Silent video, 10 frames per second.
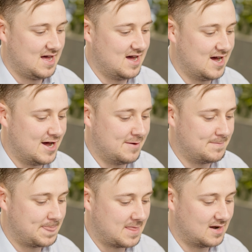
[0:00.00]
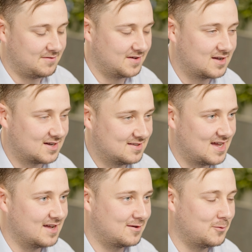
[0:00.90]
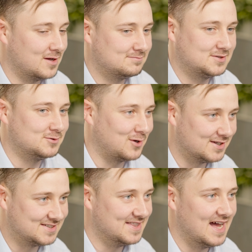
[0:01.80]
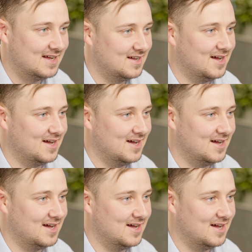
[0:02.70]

Um, and I think I can take quite some solace in that.